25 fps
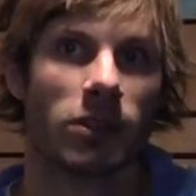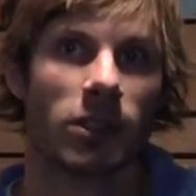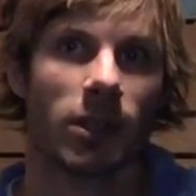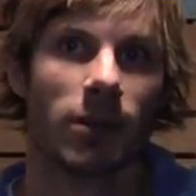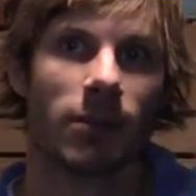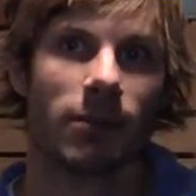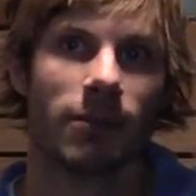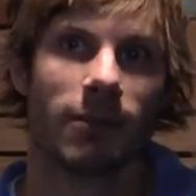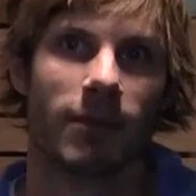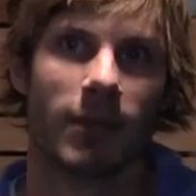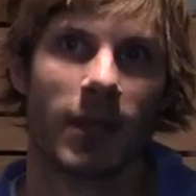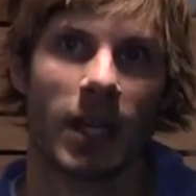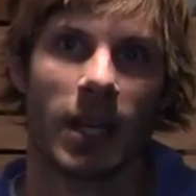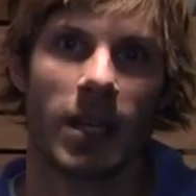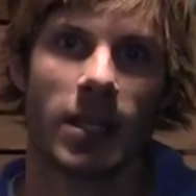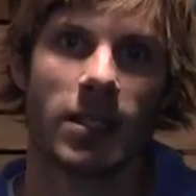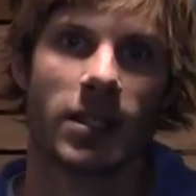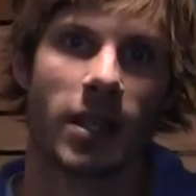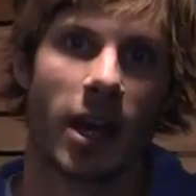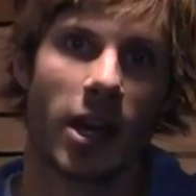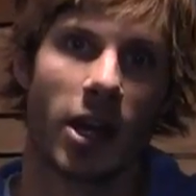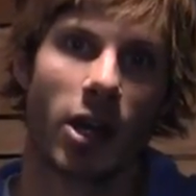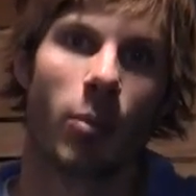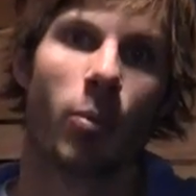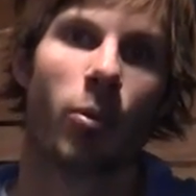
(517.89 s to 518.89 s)
So
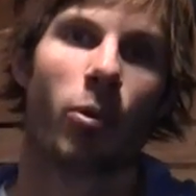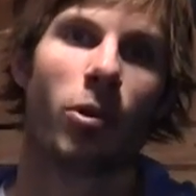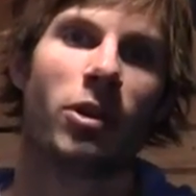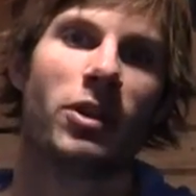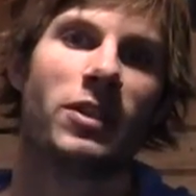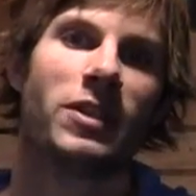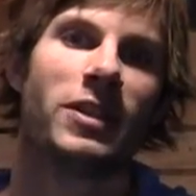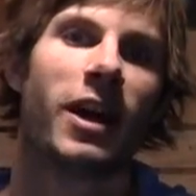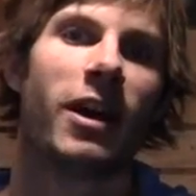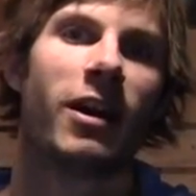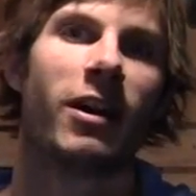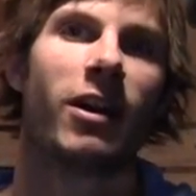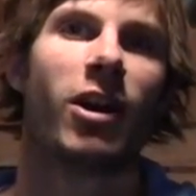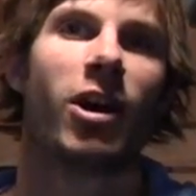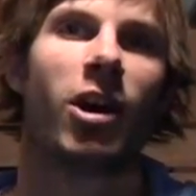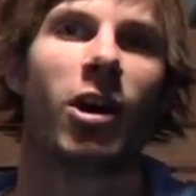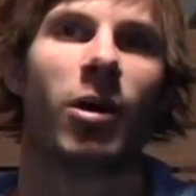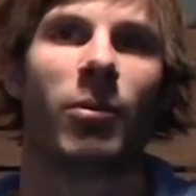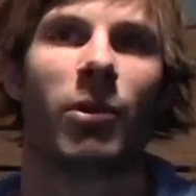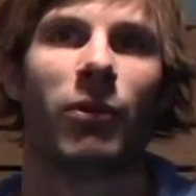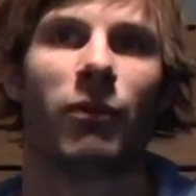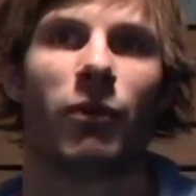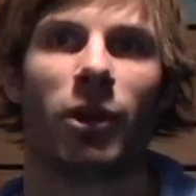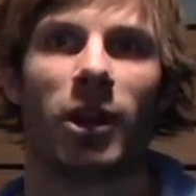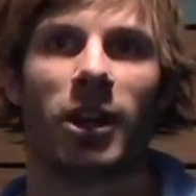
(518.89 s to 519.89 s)

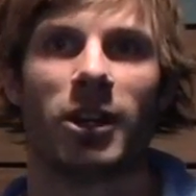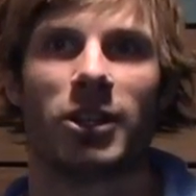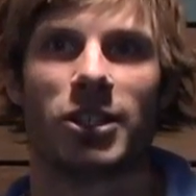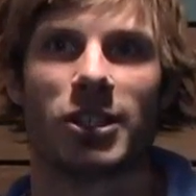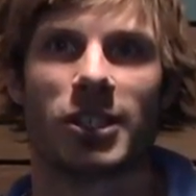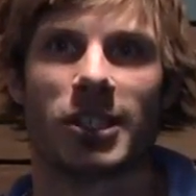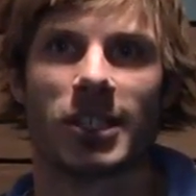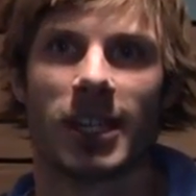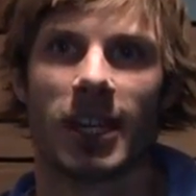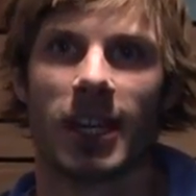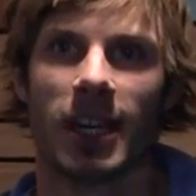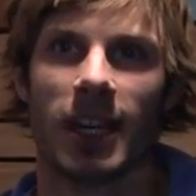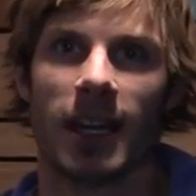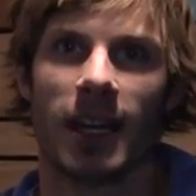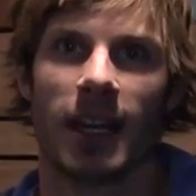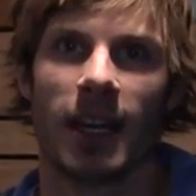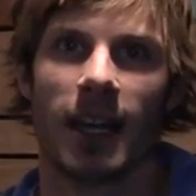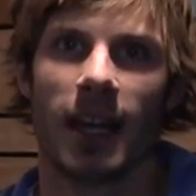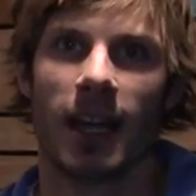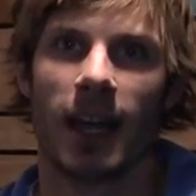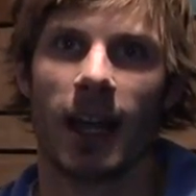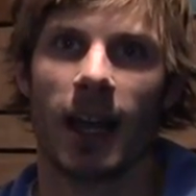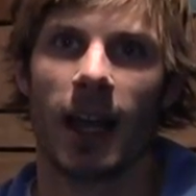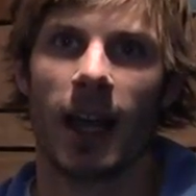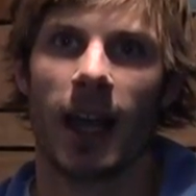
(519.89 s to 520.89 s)
senecaboards.com if you're interested,
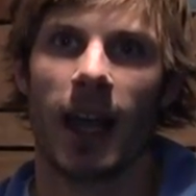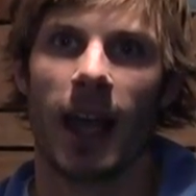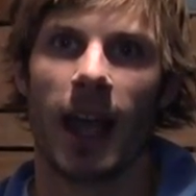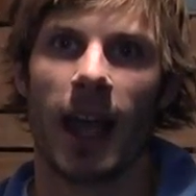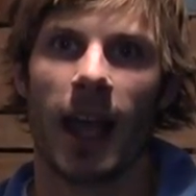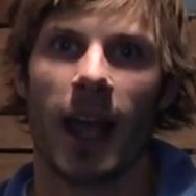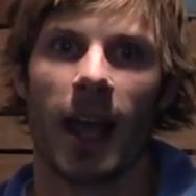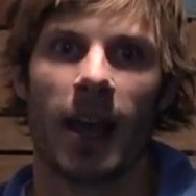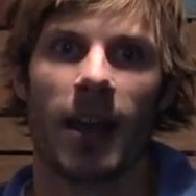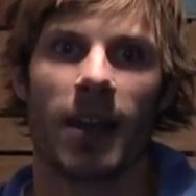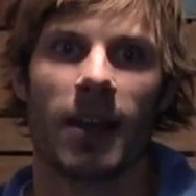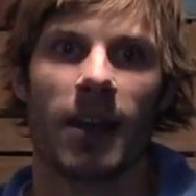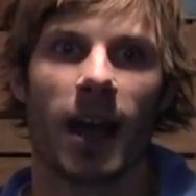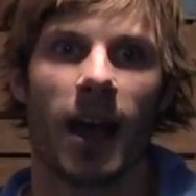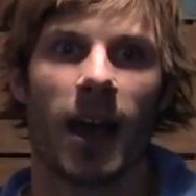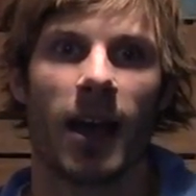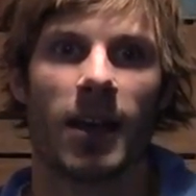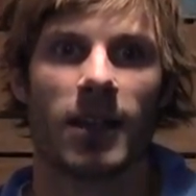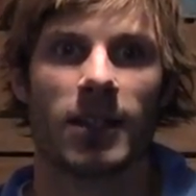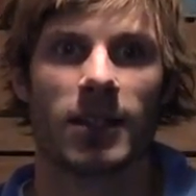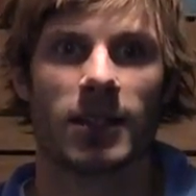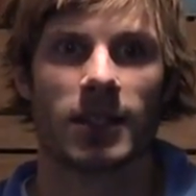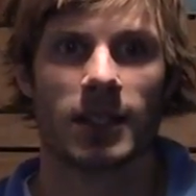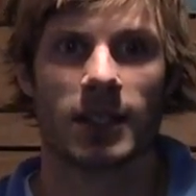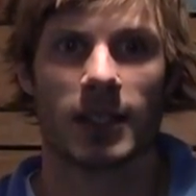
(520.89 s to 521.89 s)
and
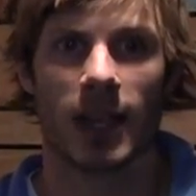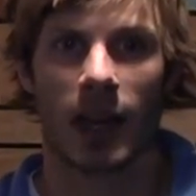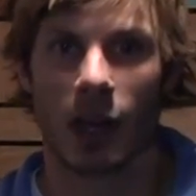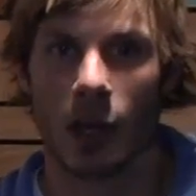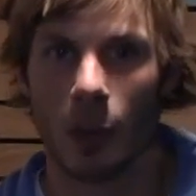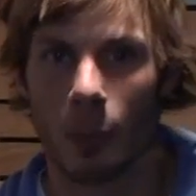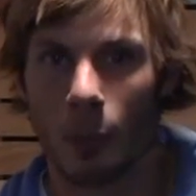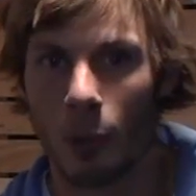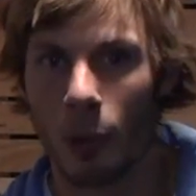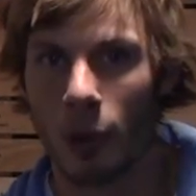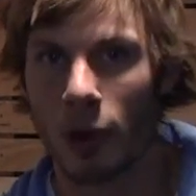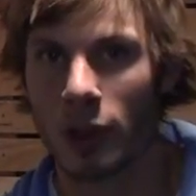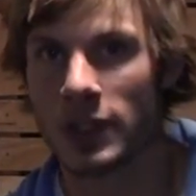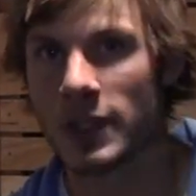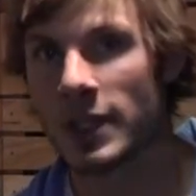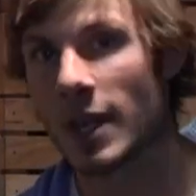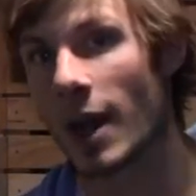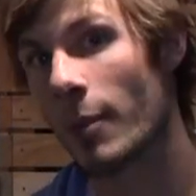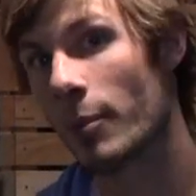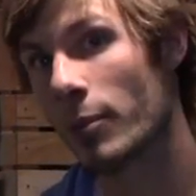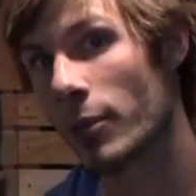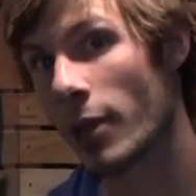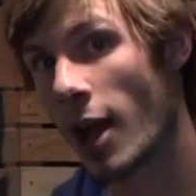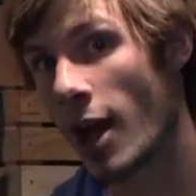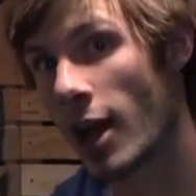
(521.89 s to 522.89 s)

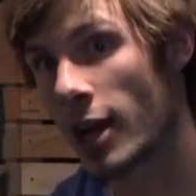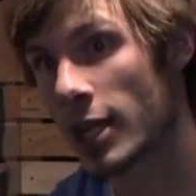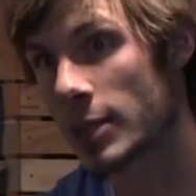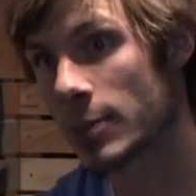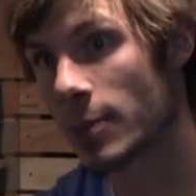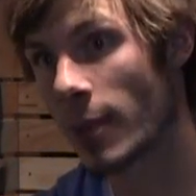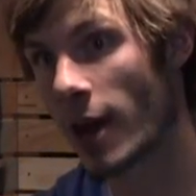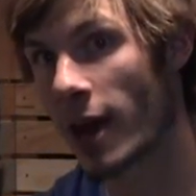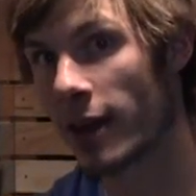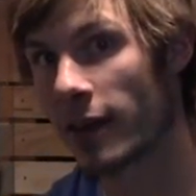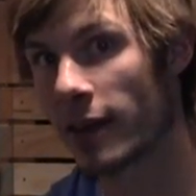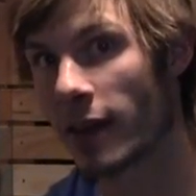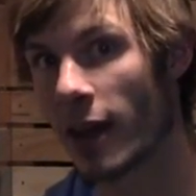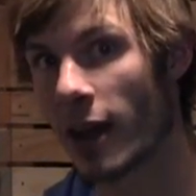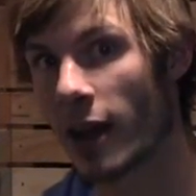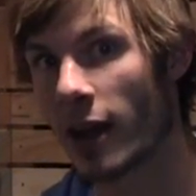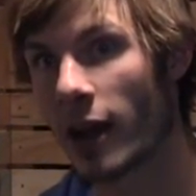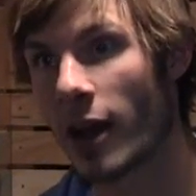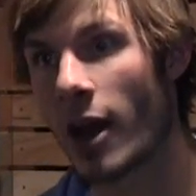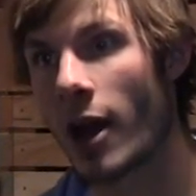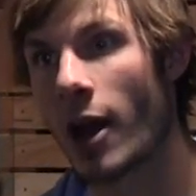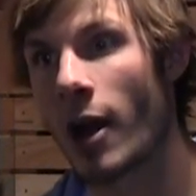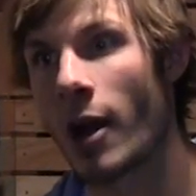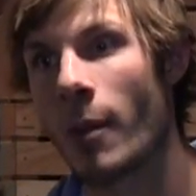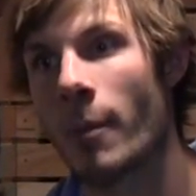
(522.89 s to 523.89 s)

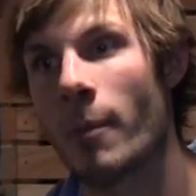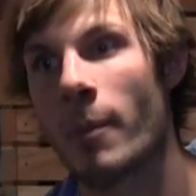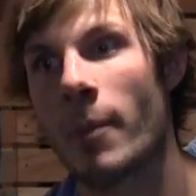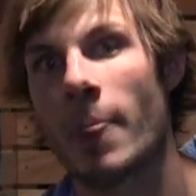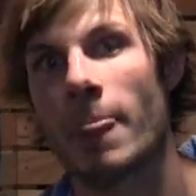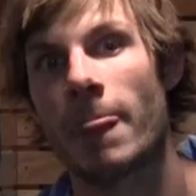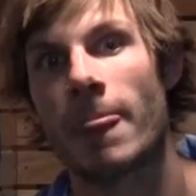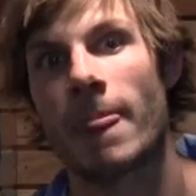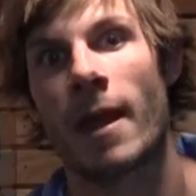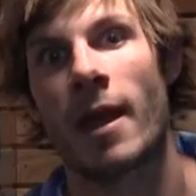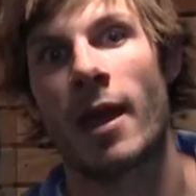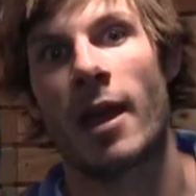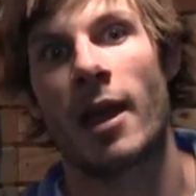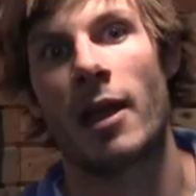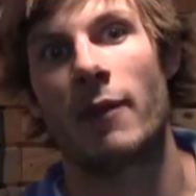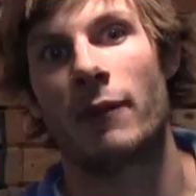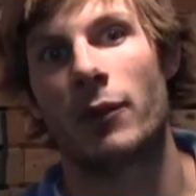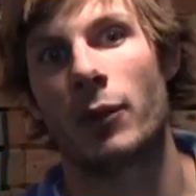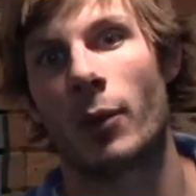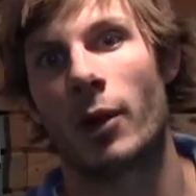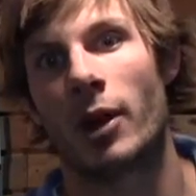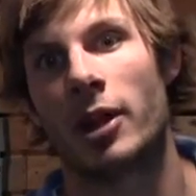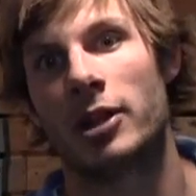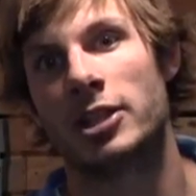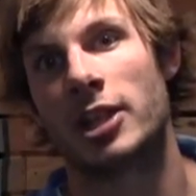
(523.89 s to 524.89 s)
senecaboards.blogspot.com
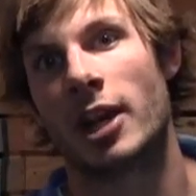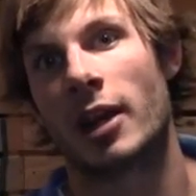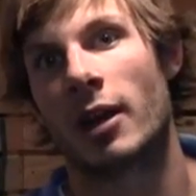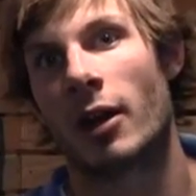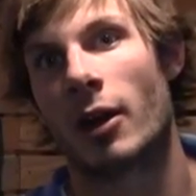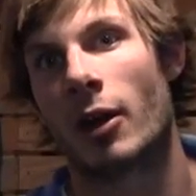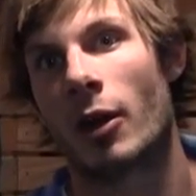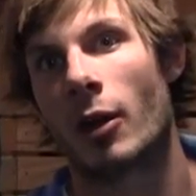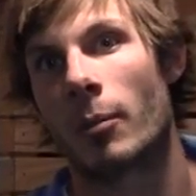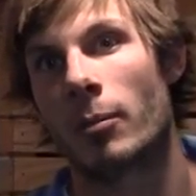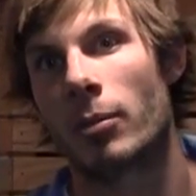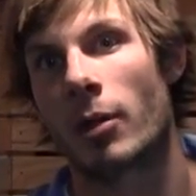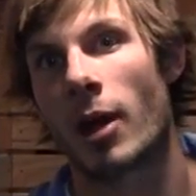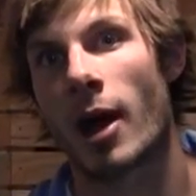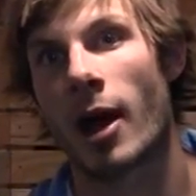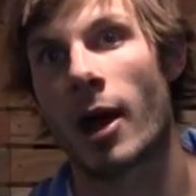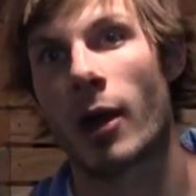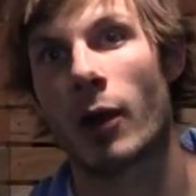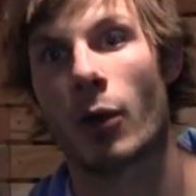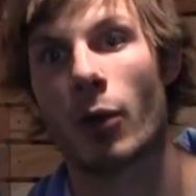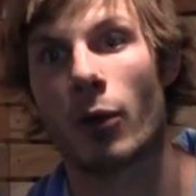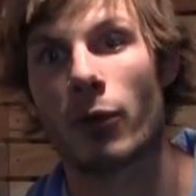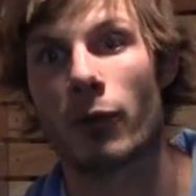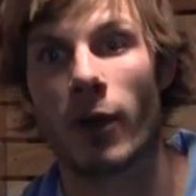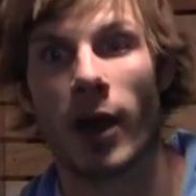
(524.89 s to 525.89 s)
if you want to check out our
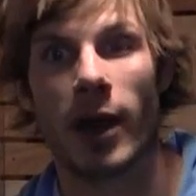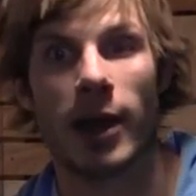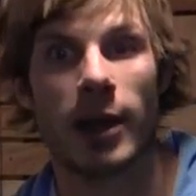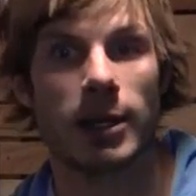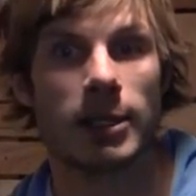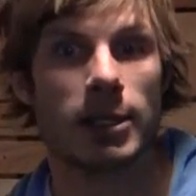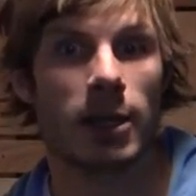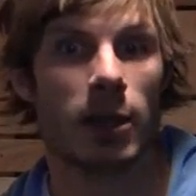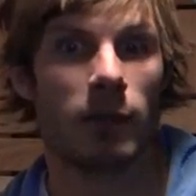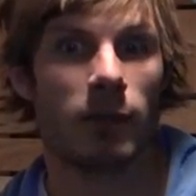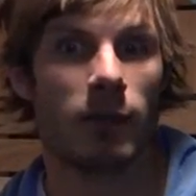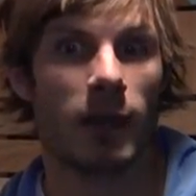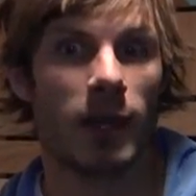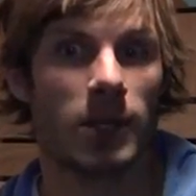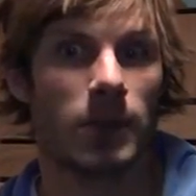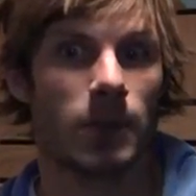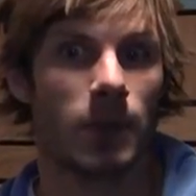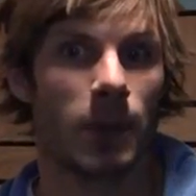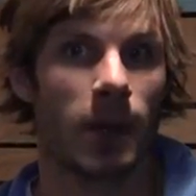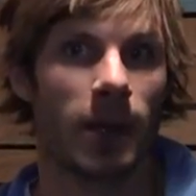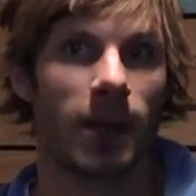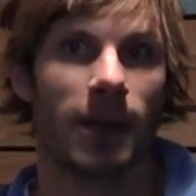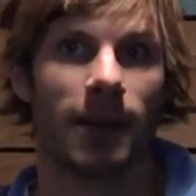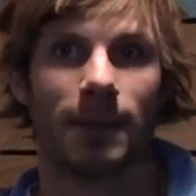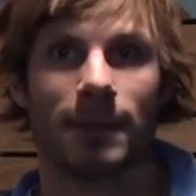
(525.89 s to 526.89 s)
blog or find us on
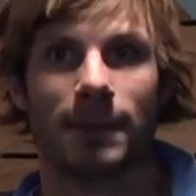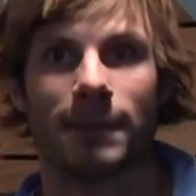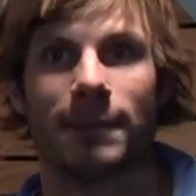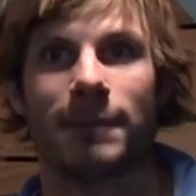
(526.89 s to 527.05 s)
Facebook.